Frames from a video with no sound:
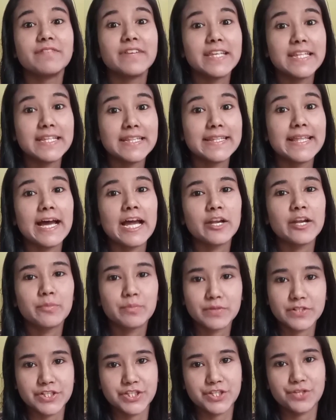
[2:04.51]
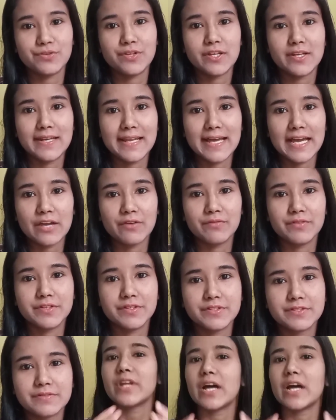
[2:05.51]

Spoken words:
in that particular language.